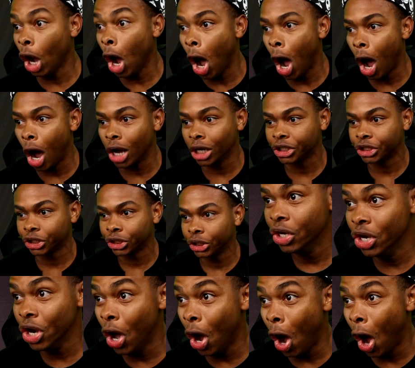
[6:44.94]
gosh.
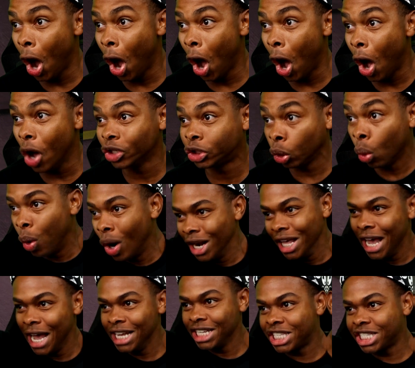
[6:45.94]
No,
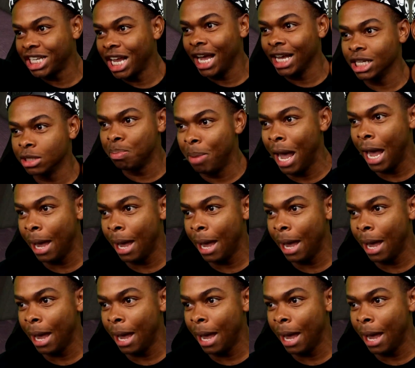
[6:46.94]
28 seconds,